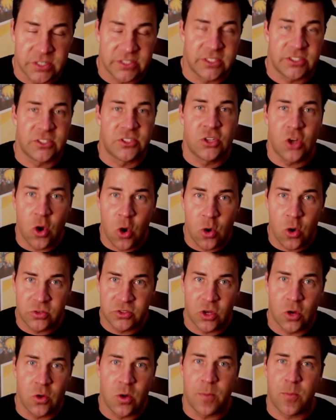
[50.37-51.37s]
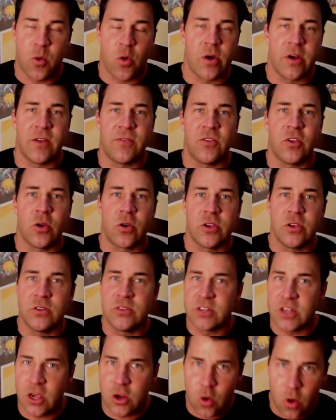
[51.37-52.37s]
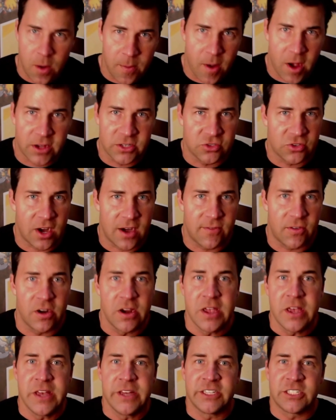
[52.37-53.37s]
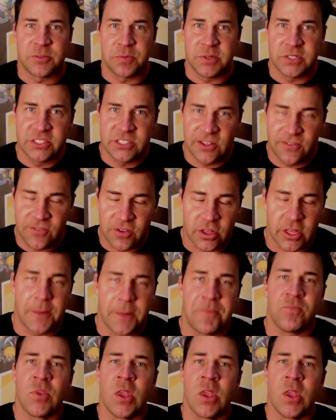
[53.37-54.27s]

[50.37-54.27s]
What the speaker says: This is so important if you're using a Coinbox driver specifically,